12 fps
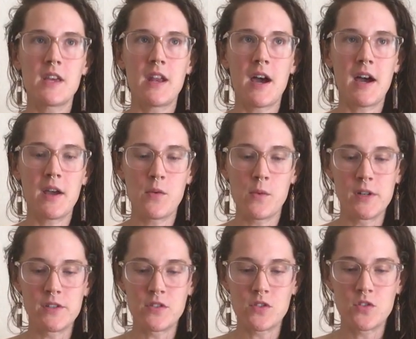And I
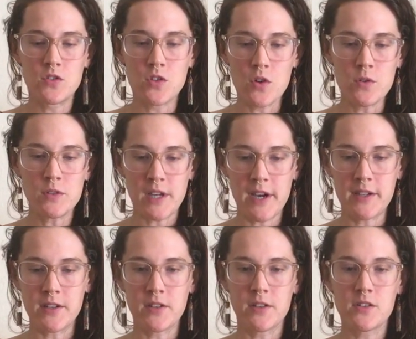was so
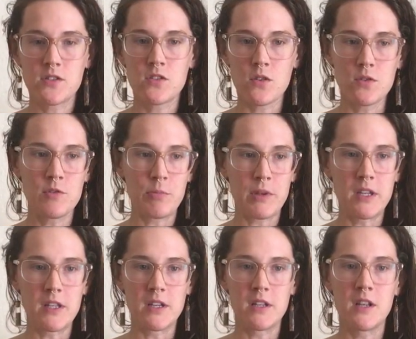tired, so
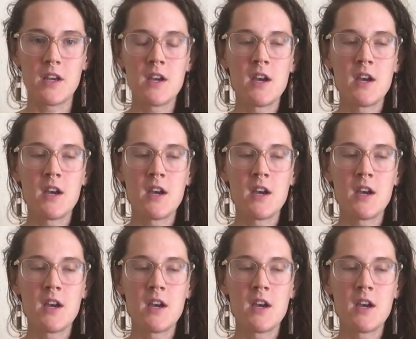depleted.